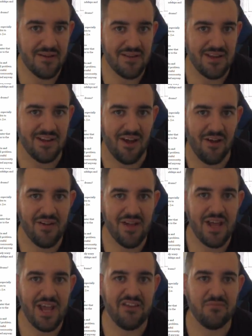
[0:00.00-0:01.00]
He
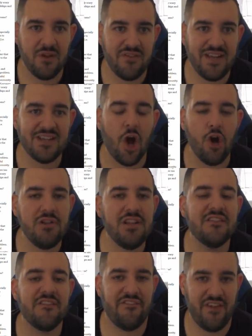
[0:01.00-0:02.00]
removed his only
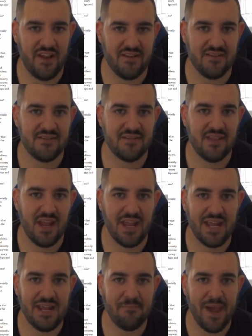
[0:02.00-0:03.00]
defense that
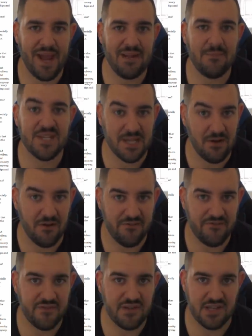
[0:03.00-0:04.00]
he made
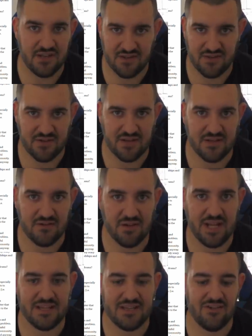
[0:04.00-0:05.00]
himself to start
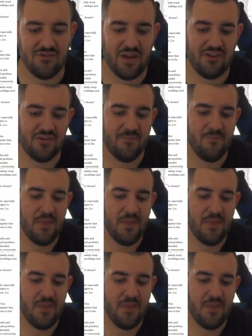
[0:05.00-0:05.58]
looking at the situation.